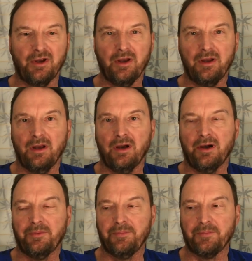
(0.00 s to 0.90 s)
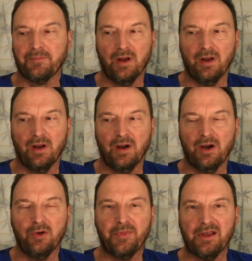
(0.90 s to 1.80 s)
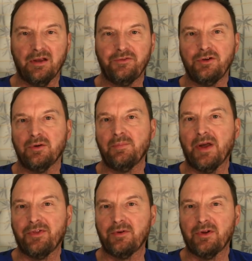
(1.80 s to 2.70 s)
I, uh, I hope that gives you a method